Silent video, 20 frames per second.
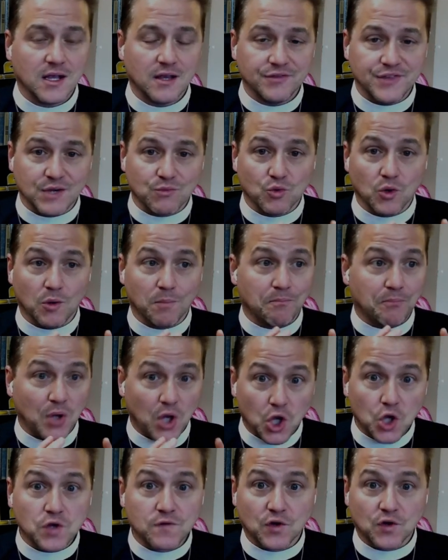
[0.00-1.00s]
that will
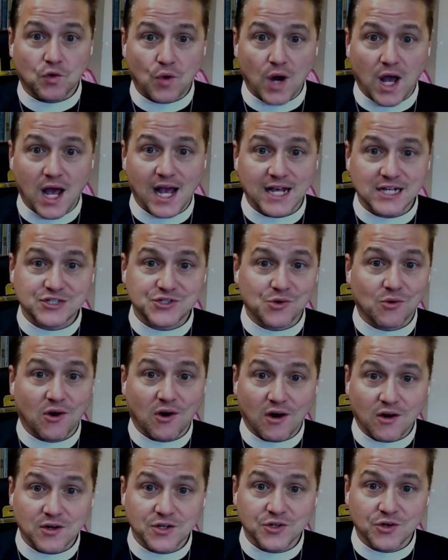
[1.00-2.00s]
pulverize
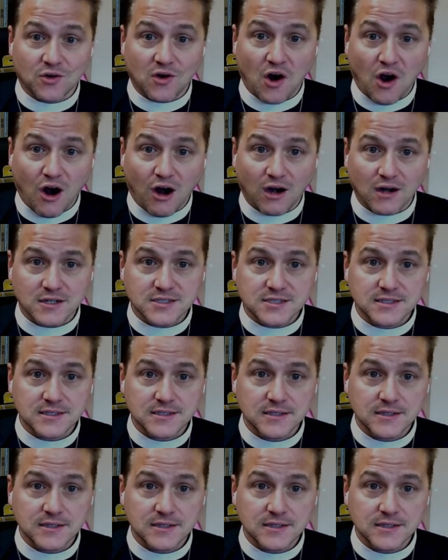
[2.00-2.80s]
your heart,